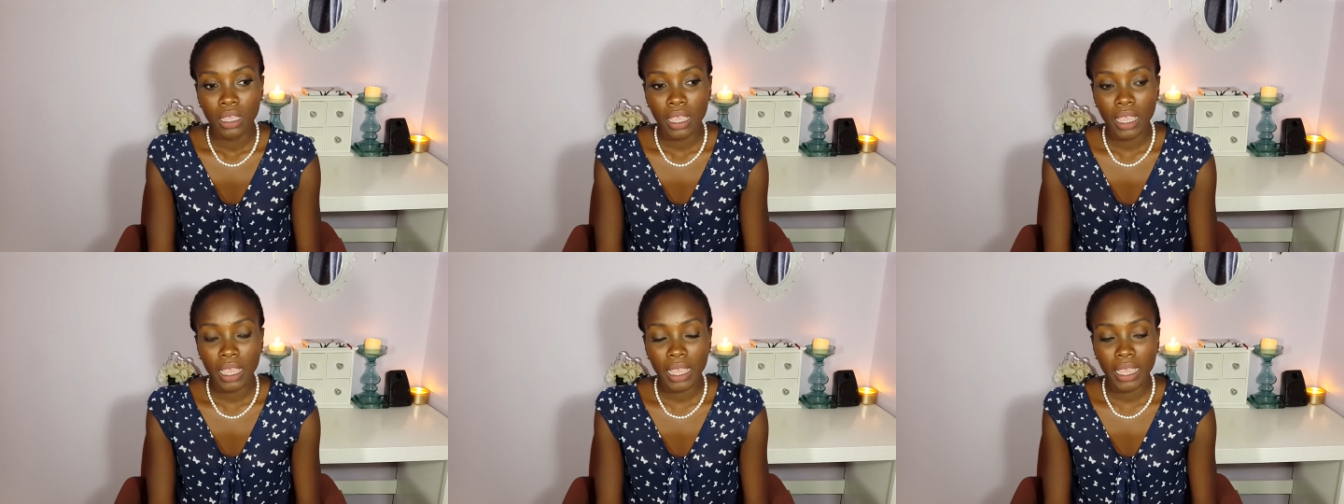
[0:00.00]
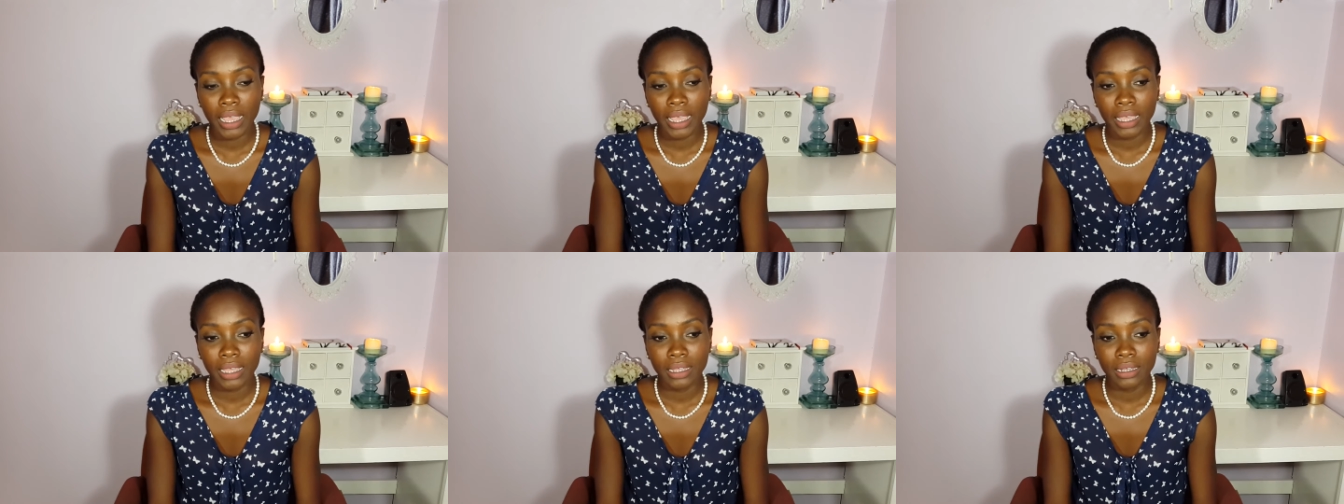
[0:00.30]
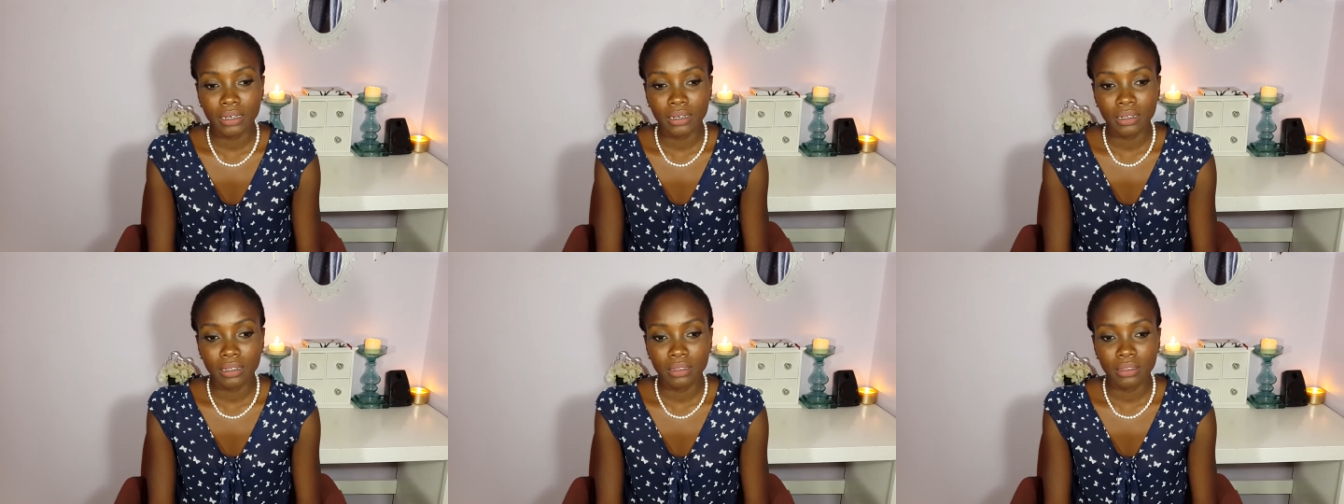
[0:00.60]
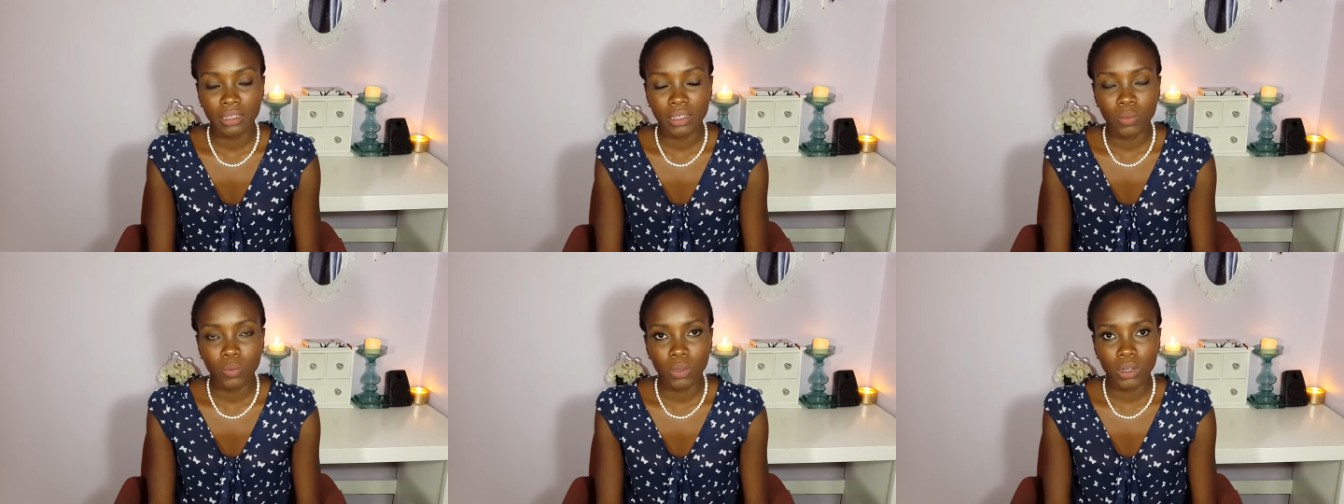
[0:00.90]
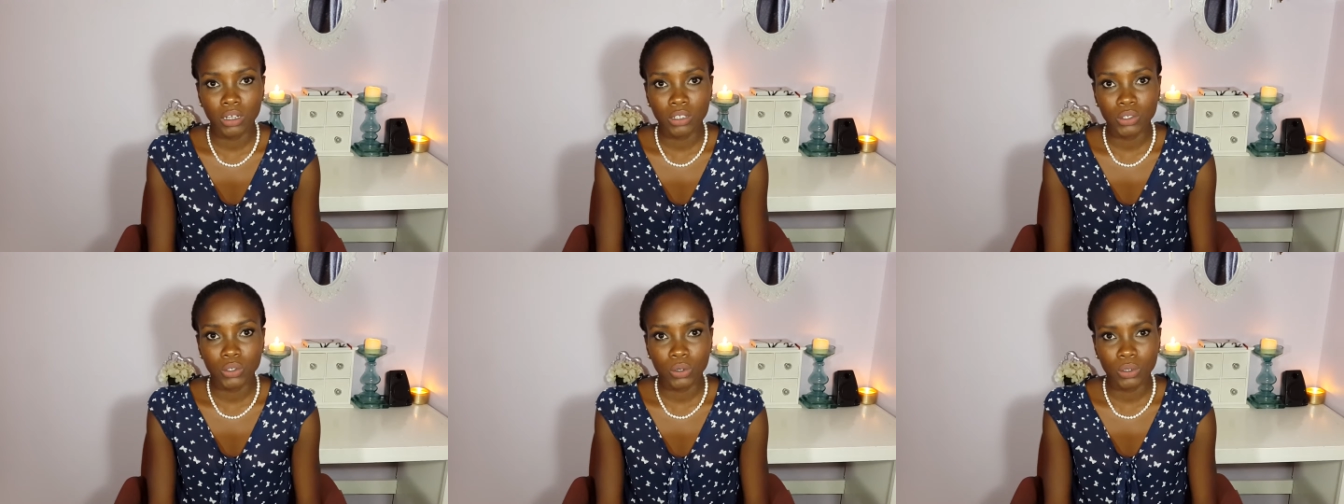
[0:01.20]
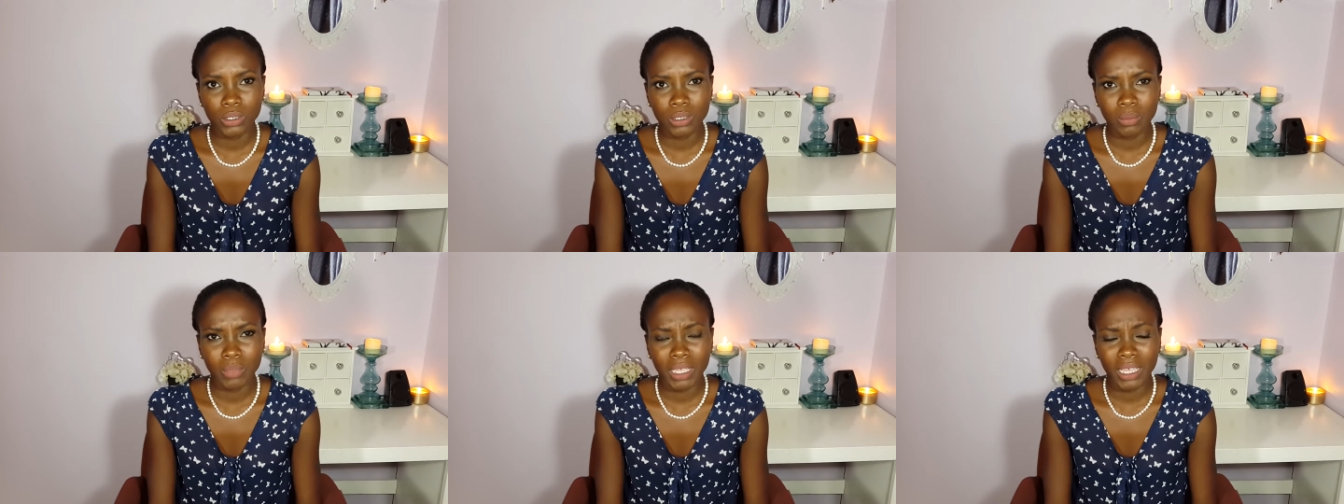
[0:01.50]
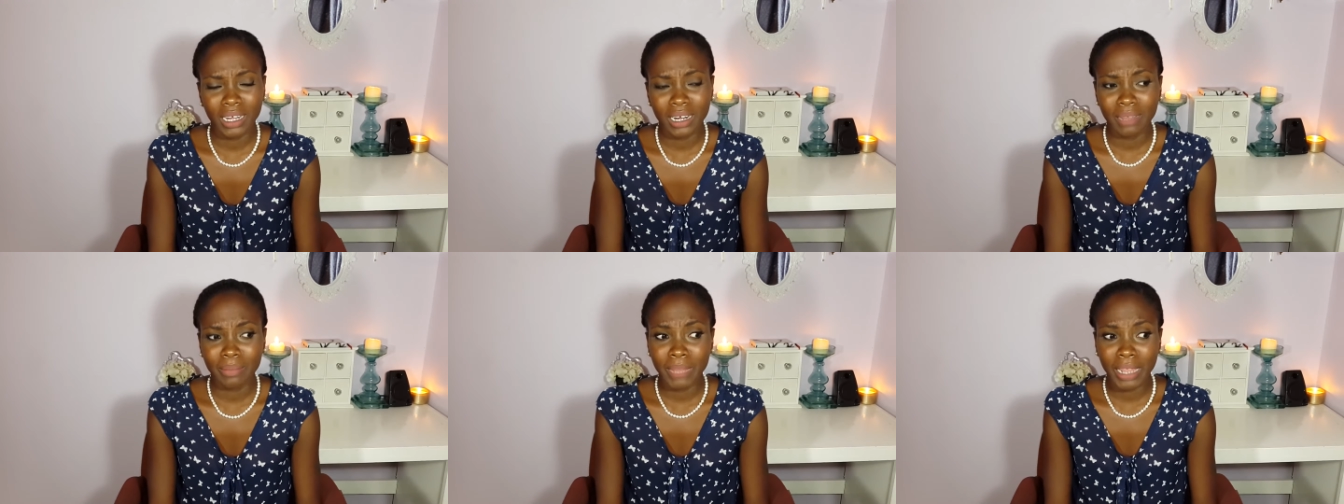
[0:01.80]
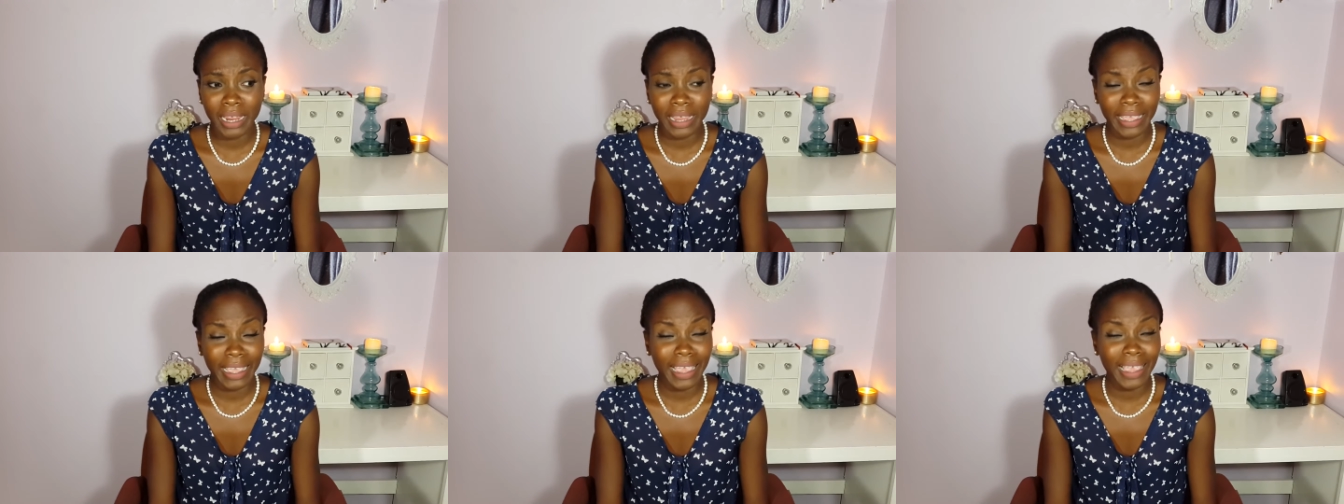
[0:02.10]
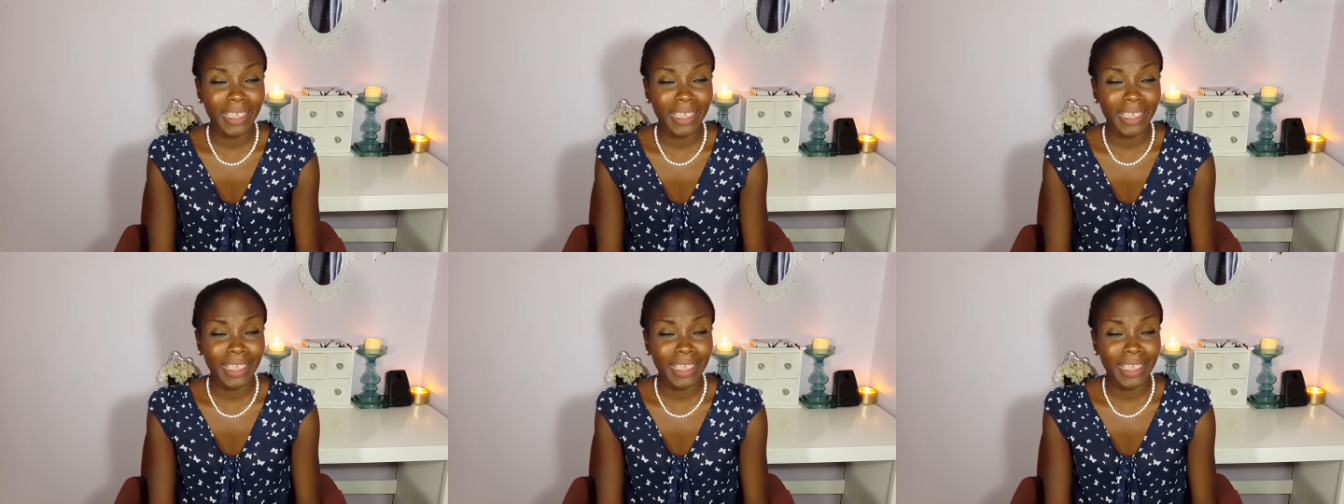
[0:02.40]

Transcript: and they want to talk to me, and I'm like,